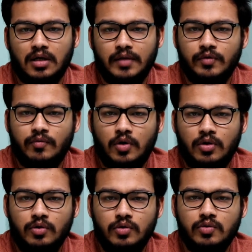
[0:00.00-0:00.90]
if you
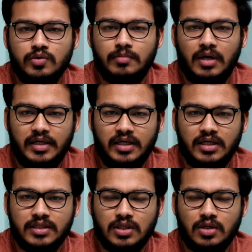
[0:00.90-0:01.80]
want to use
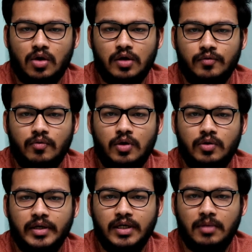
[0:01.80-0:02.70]
multi-cursor, or if you want
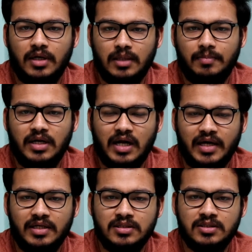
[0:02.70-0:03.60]
to edit multiple
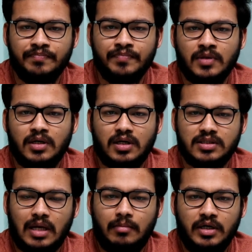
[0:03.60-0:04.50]
lines
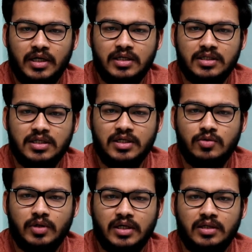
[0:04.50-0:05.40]
simultaneously,
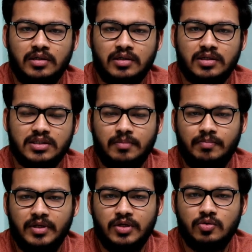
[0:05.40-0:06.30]
you can
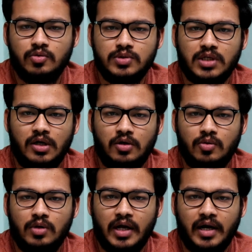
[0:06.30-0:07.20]
simply use
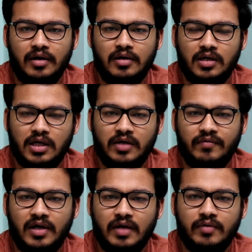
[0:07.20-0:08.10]
control and click
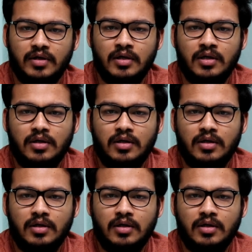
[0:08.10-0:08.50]
wherever